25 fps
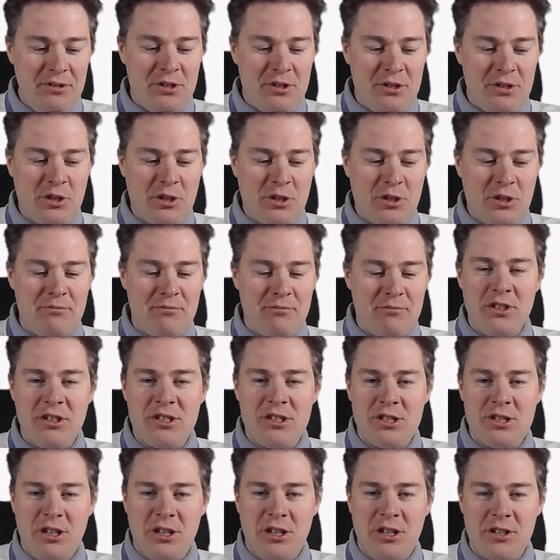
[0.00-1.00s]
so I'm gonna
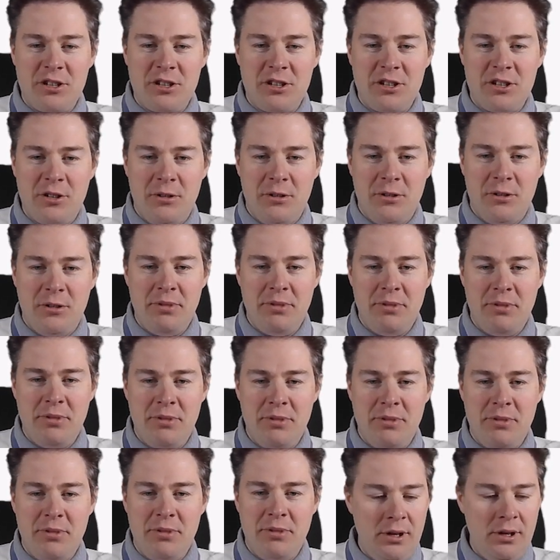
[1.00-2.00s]
start company
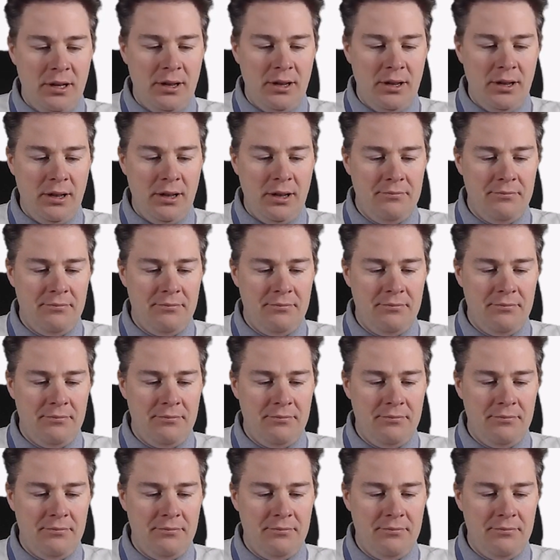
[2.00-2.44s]
portal.